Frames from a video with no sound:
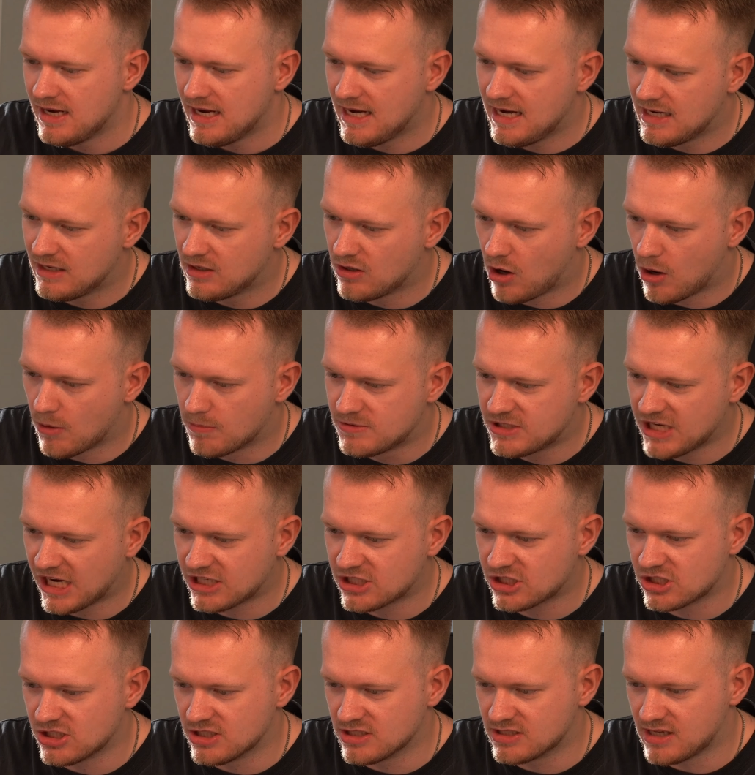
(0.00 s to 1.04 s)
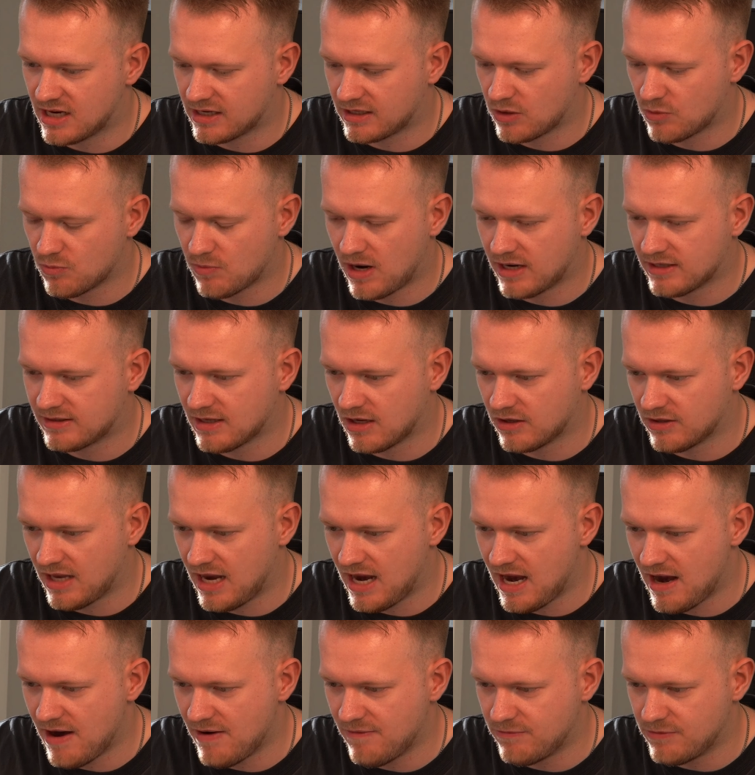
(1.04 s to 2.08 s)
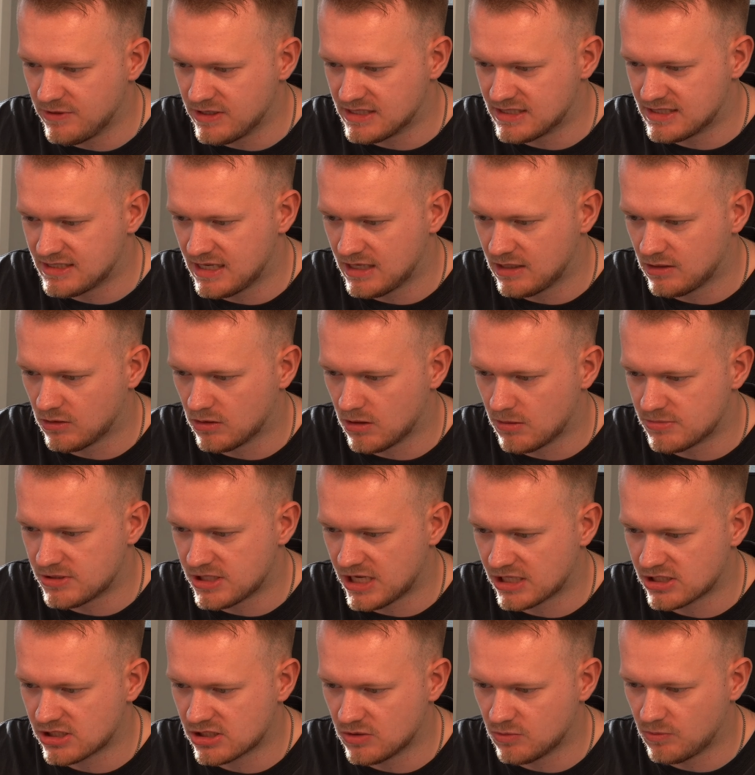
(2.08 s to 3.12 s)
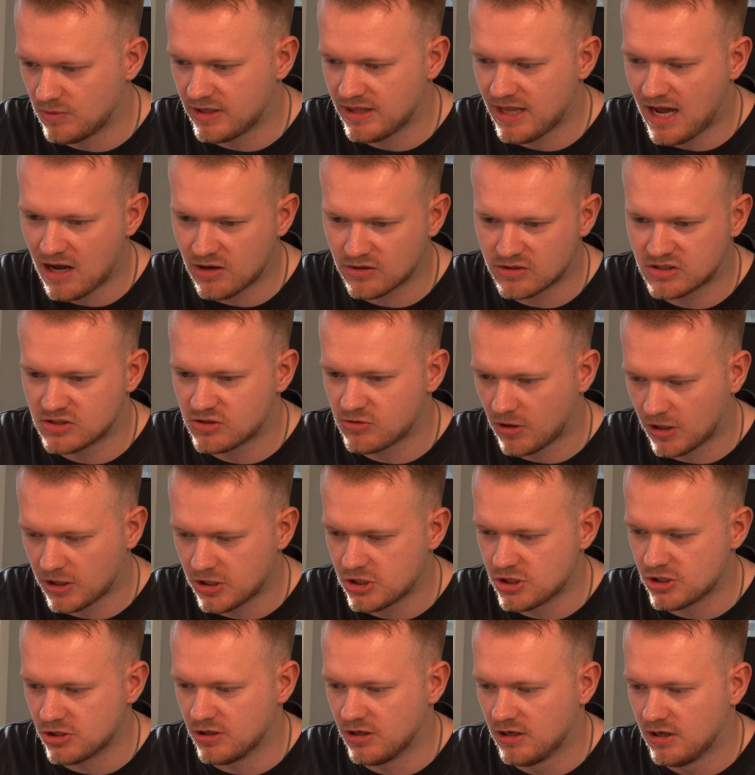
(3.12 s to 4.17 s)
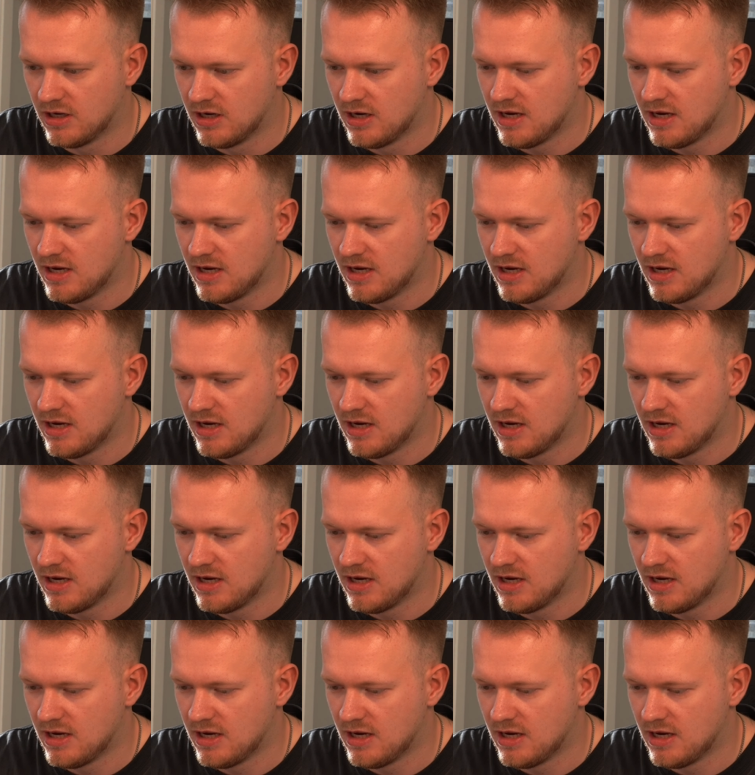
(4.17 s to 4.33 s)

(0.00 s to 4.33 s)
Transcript: In objections, I can write down every single objection without structure.